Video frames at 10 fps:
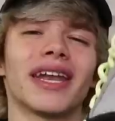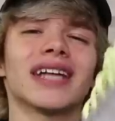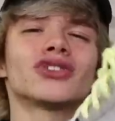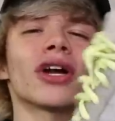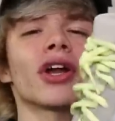My
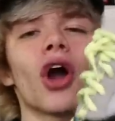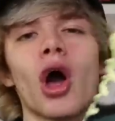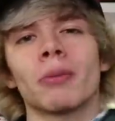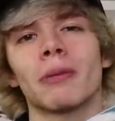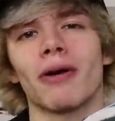dad tried to
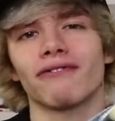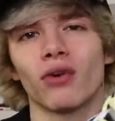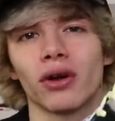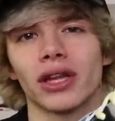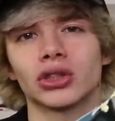call me
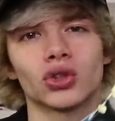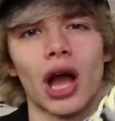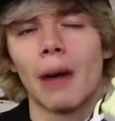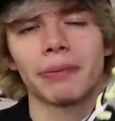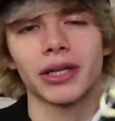before the
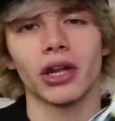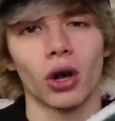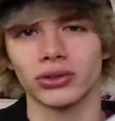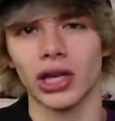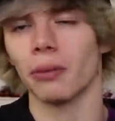drop and, you
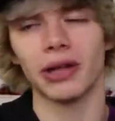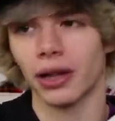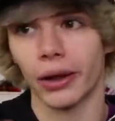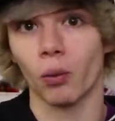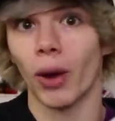know, tell me to,
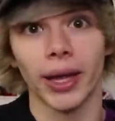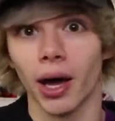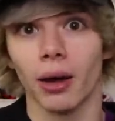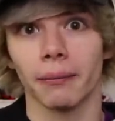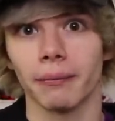like, wake
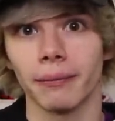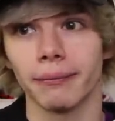up.